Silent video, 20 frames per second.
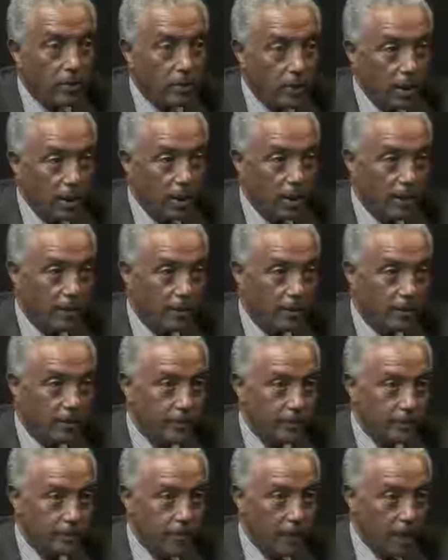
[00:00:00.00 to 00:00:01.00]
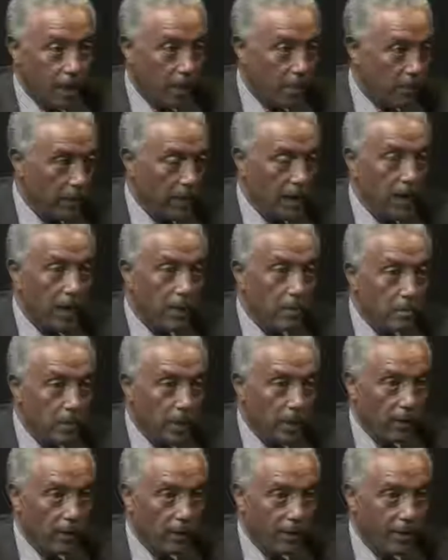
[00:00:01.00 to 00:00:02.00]
tell a Gambelan
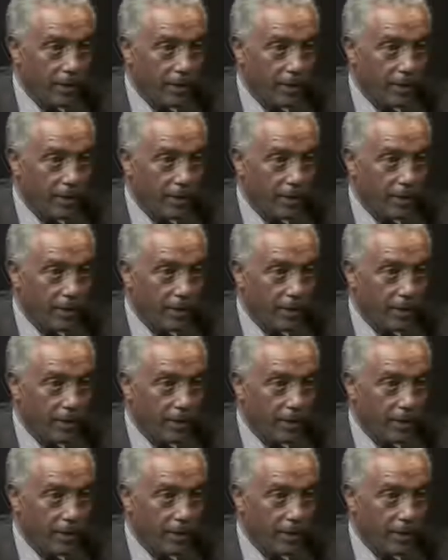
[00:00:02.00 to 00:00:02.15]
mother